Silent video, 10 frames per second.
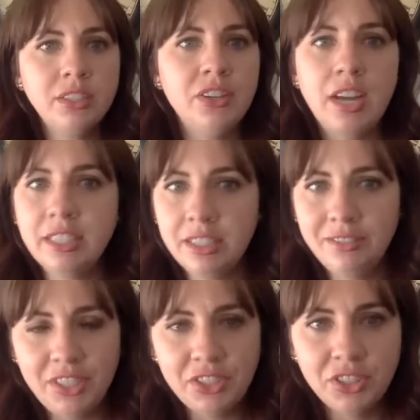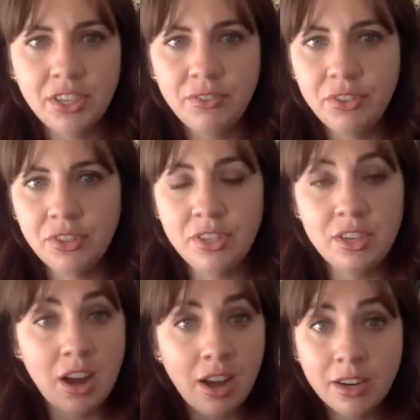are nicely featured if you're
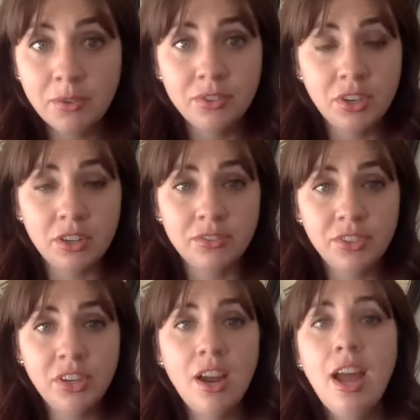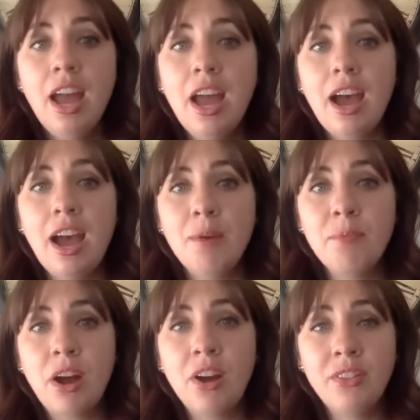not a photographer?
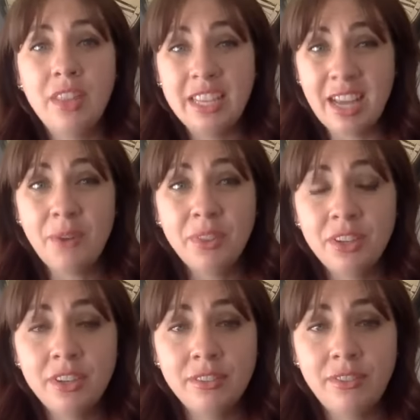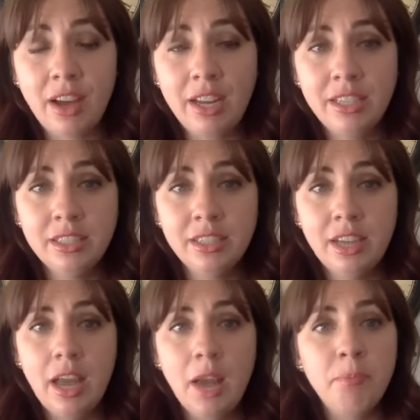Is that what they're going to find?
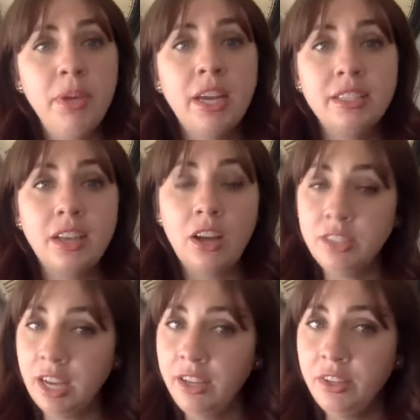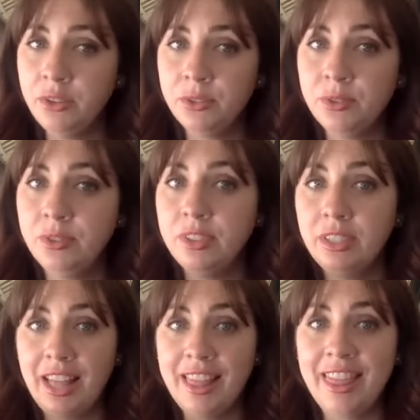Because I'll tell you
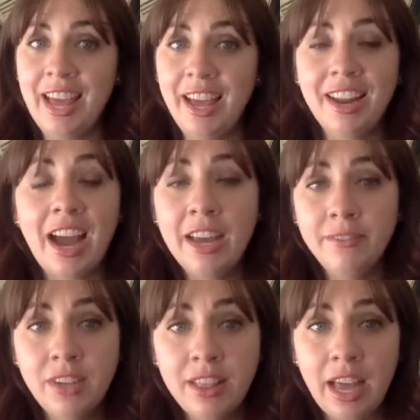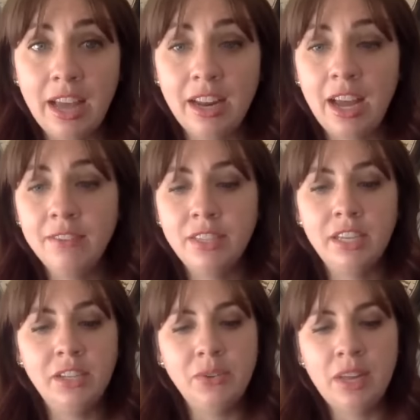that I've done that. I've
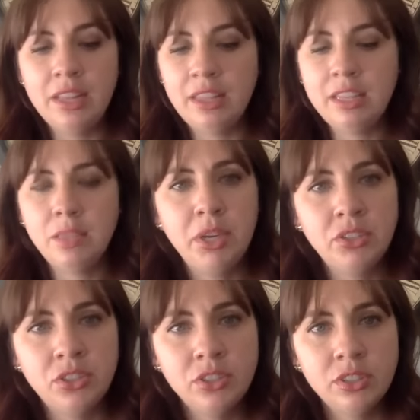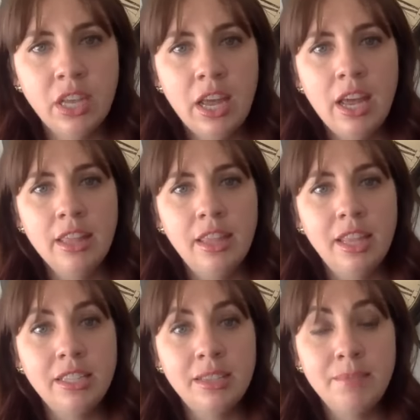said, you know what, these pictures that
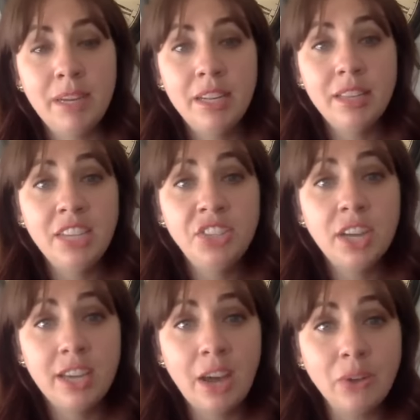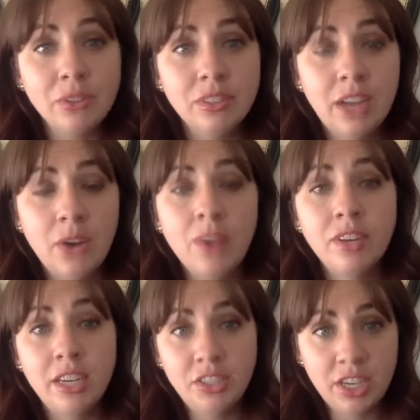they submitted, they check out. Now I've
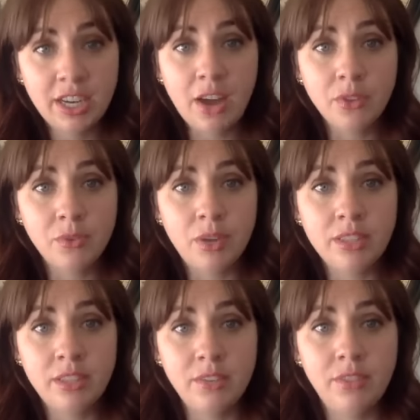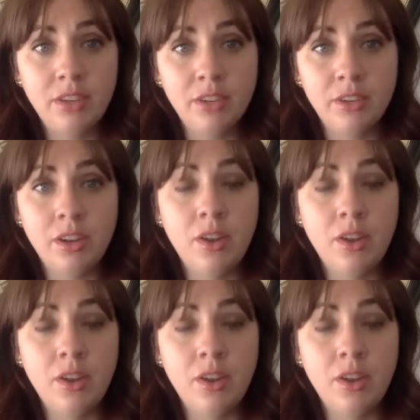got to check out the rest of their